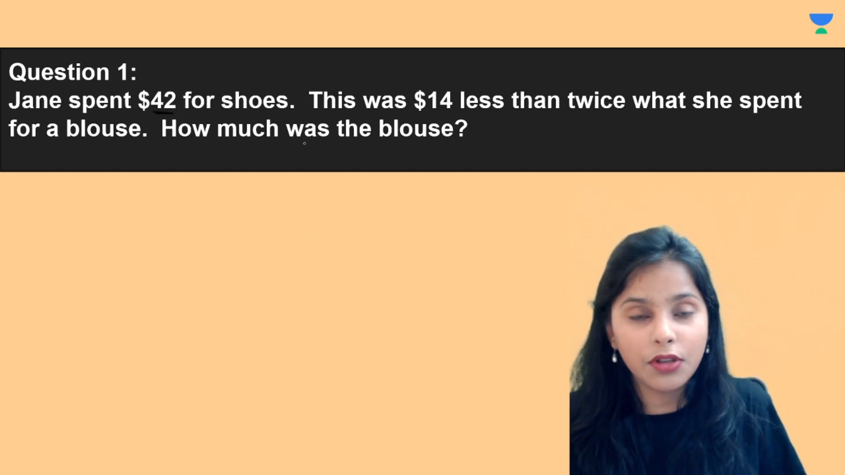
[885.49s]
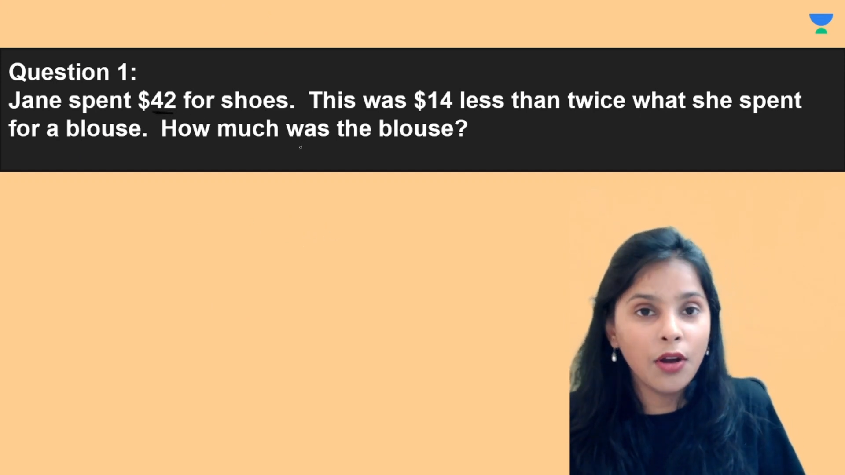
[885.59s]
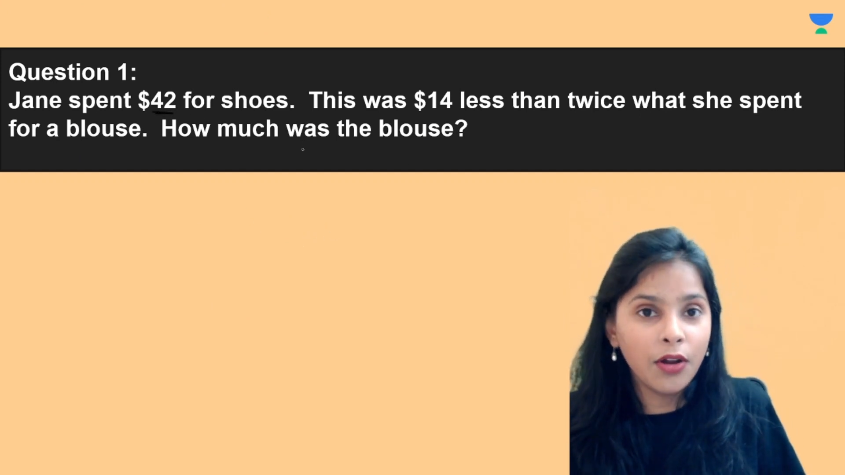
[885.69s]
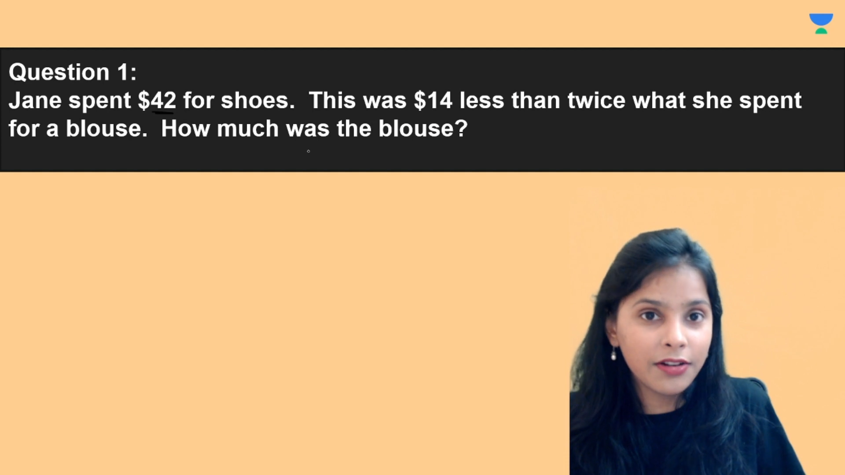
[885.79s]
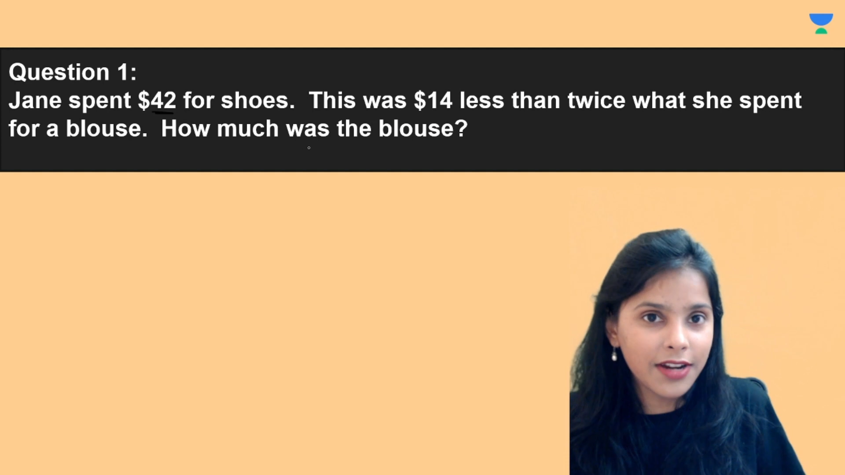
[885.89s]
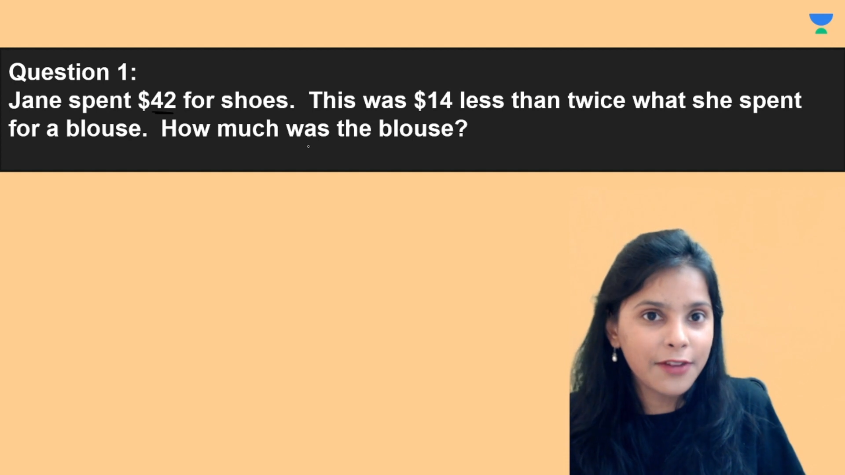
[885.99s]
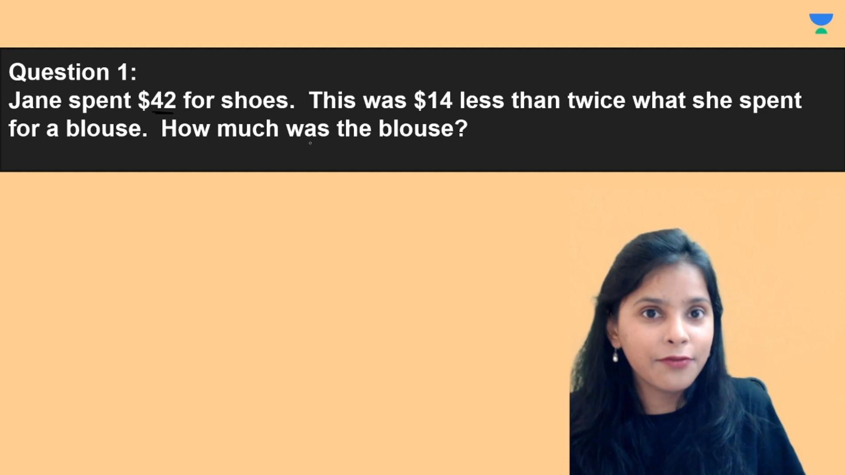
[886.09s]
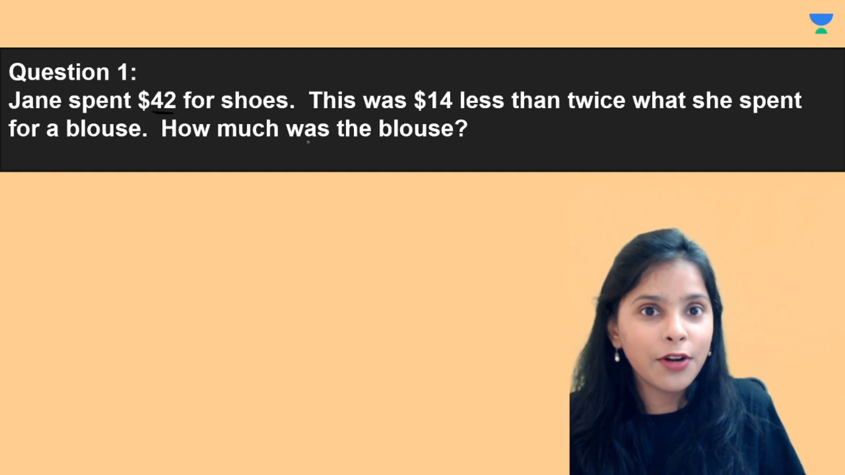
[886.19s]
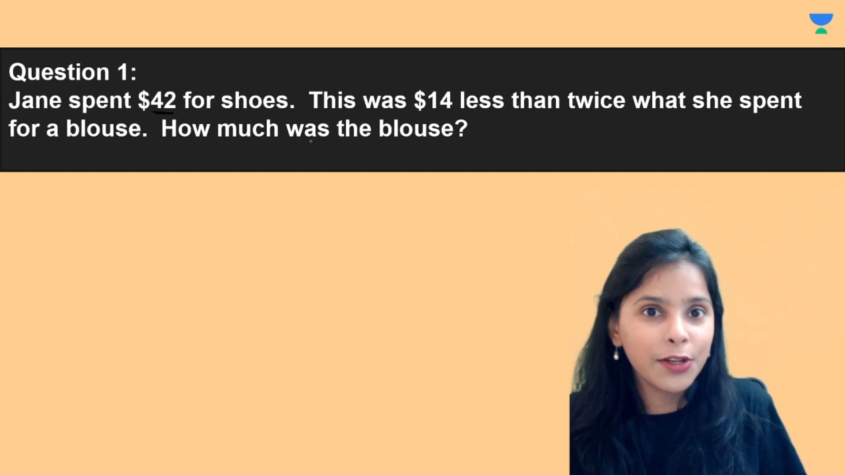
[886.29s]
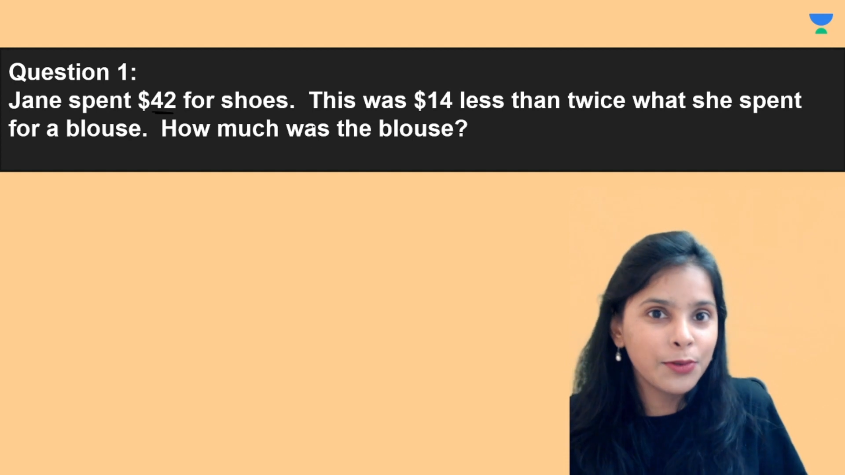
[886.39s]
Alright,
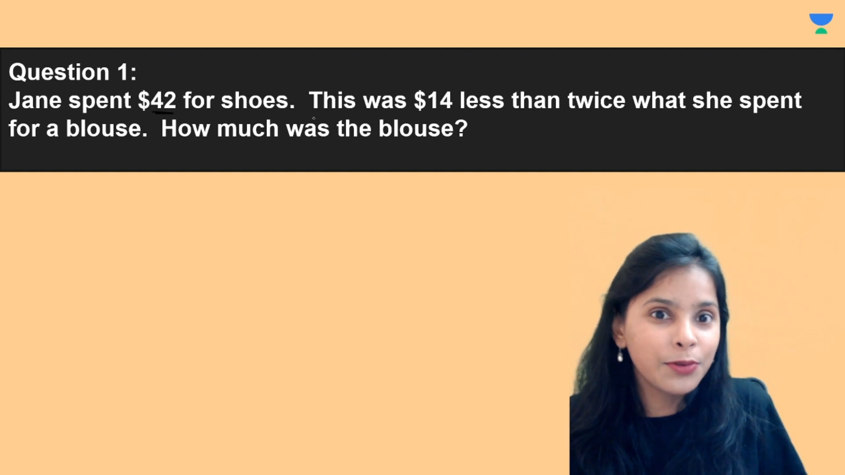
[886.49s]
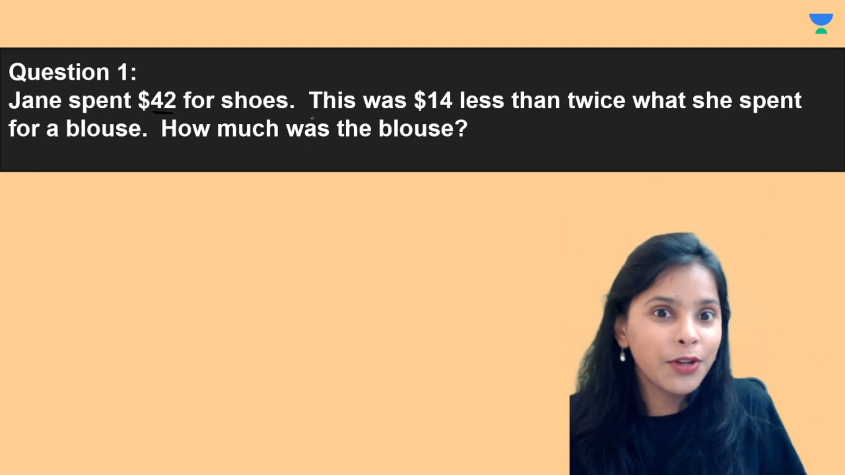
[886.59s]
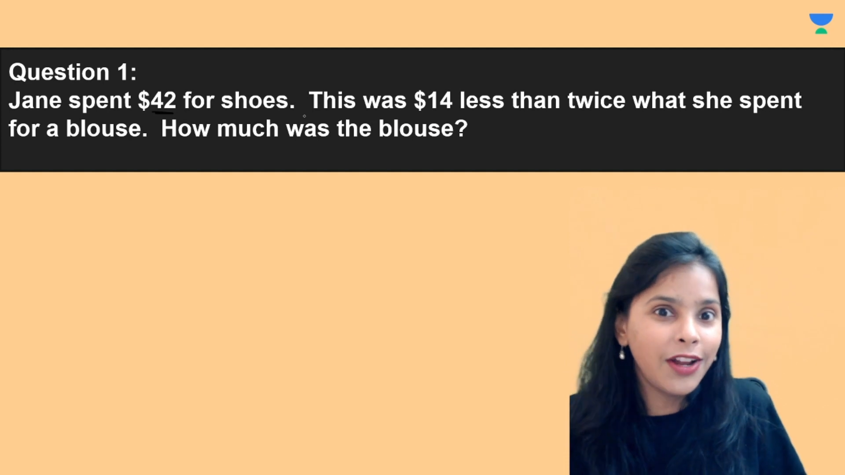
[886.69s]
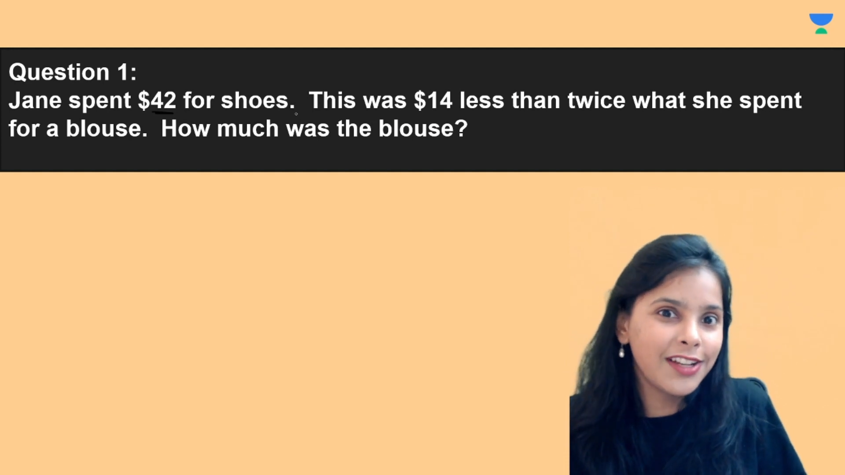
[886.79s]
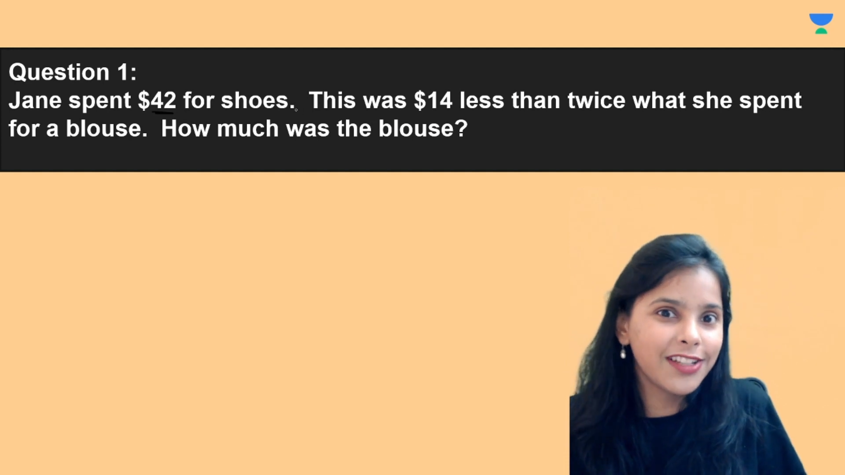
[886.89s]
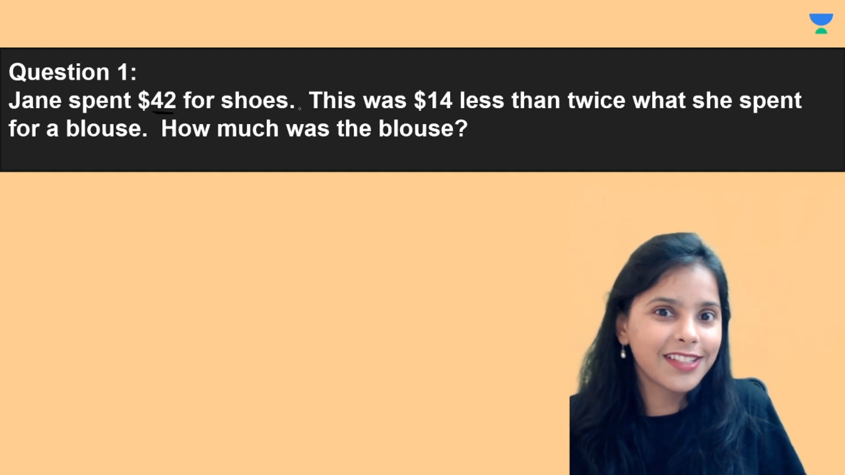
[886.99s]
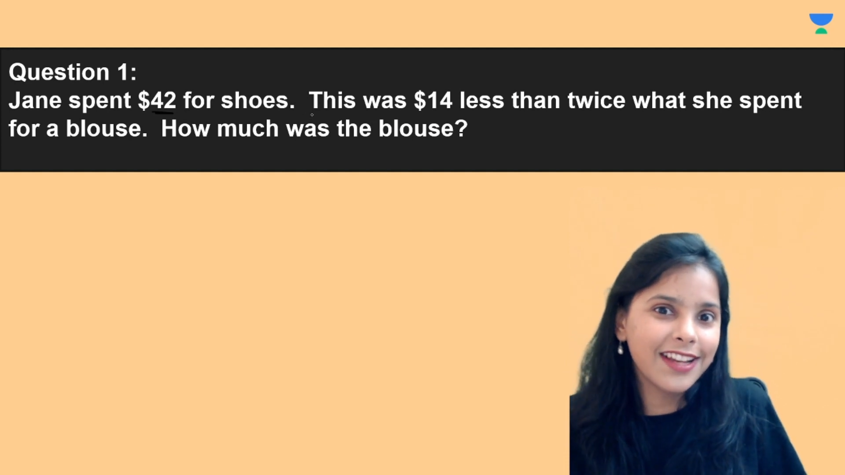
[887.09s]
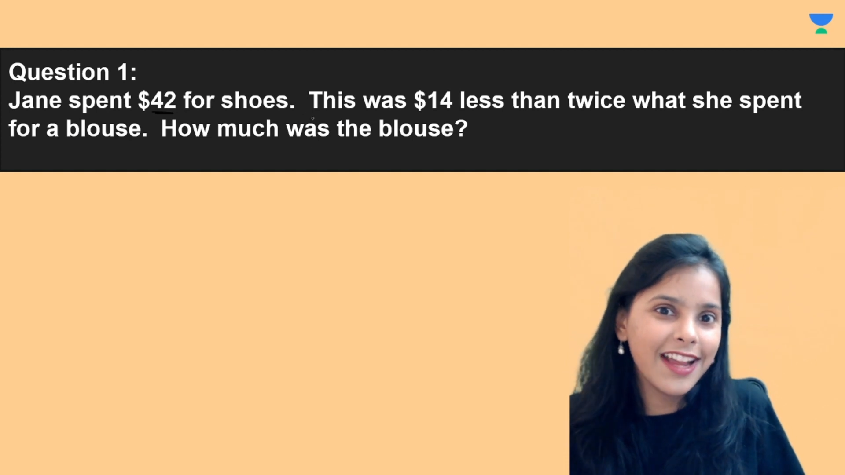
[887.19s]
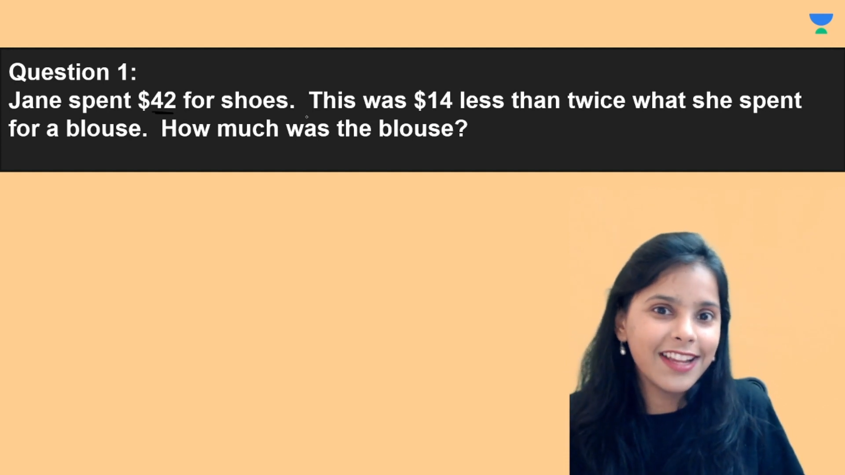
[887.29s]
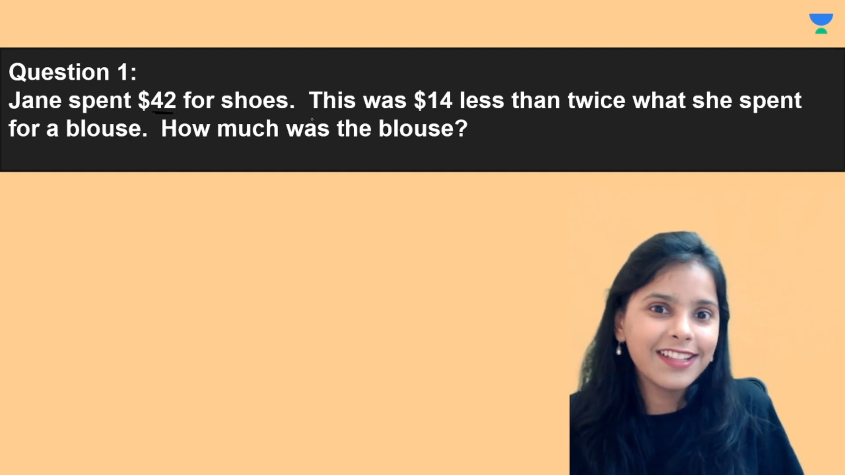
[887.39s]
$42 is
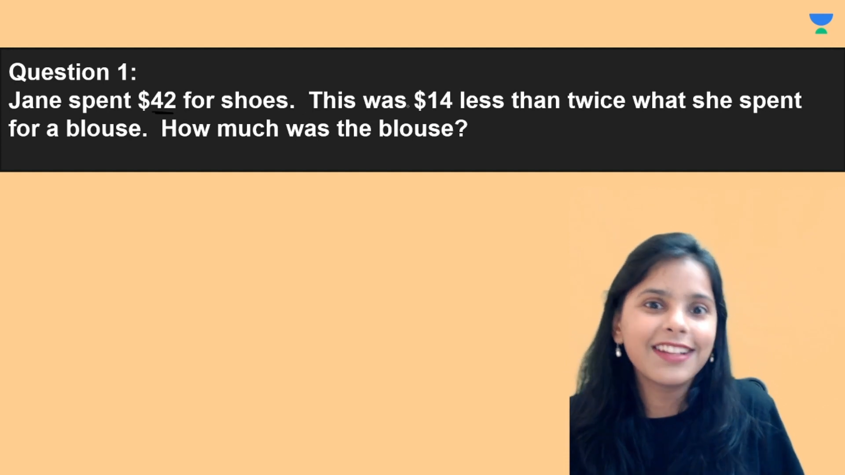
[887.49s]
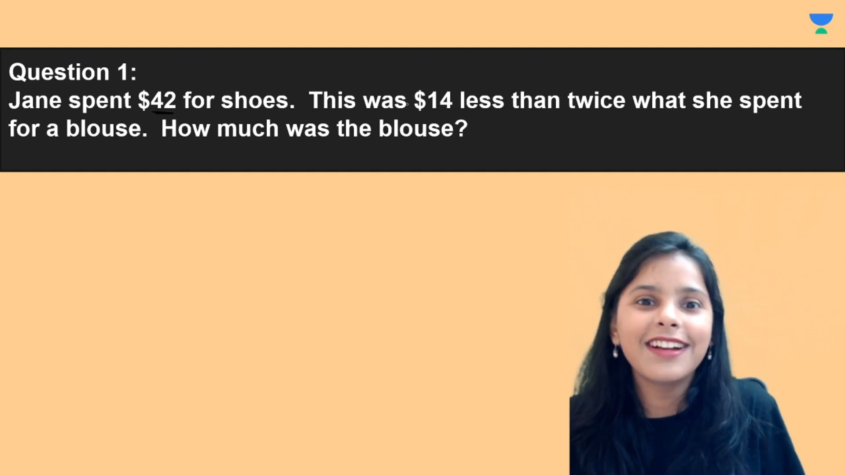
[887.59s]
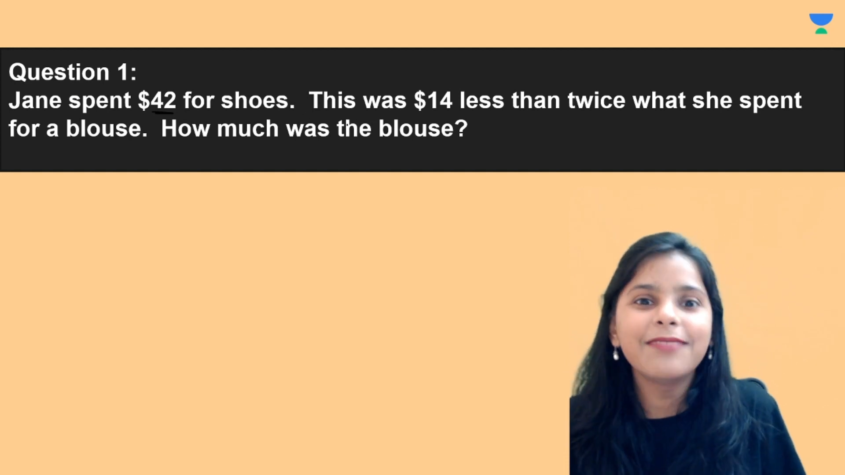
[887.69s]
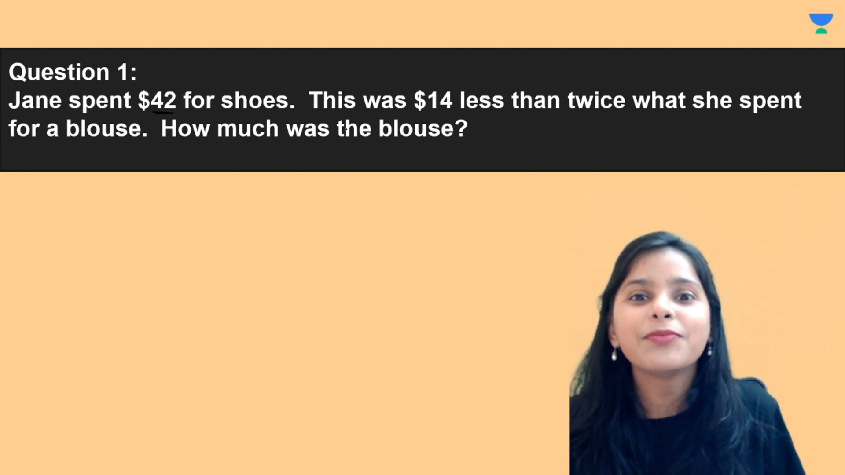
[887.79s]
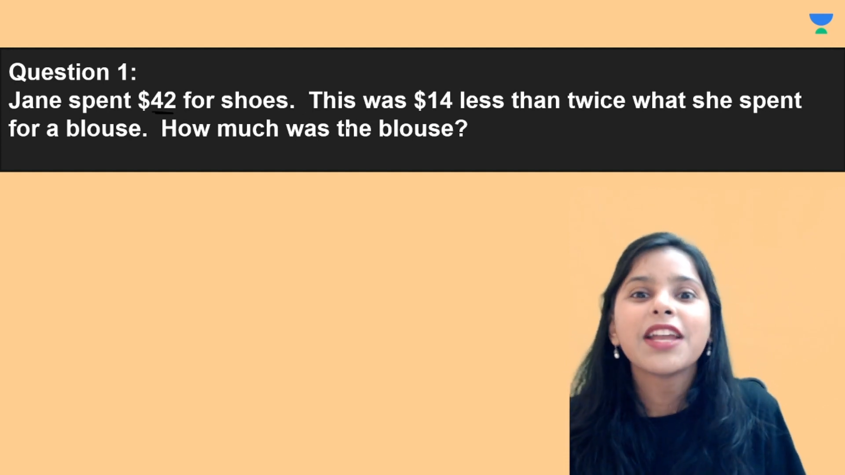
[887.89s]
nice, huh?